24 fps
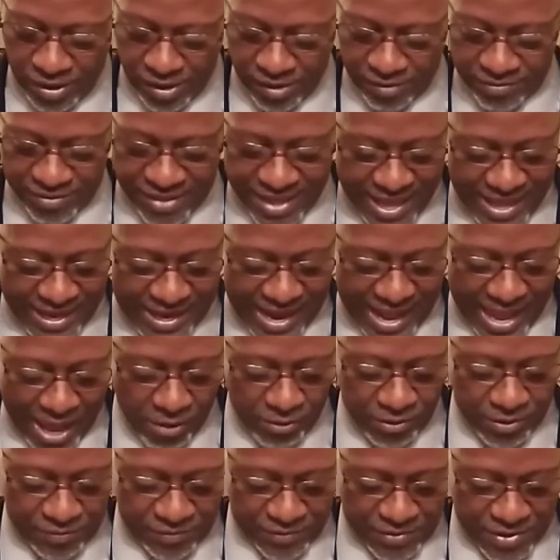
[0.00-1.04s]
that
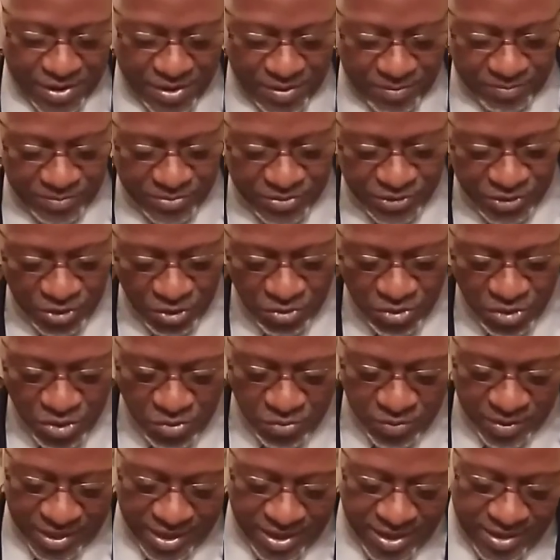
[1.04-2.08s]
out of him, so you
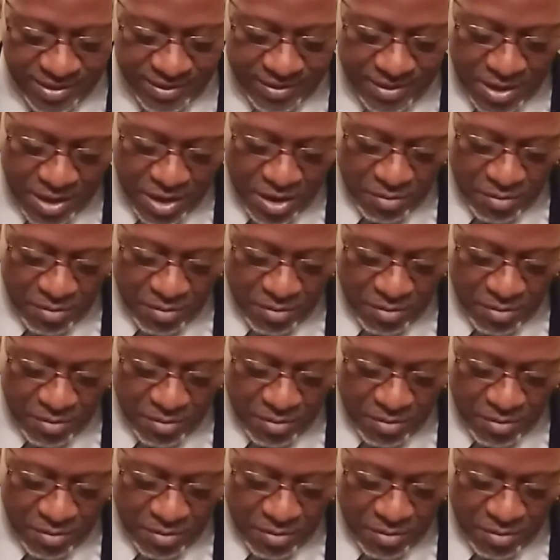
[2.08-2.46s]
can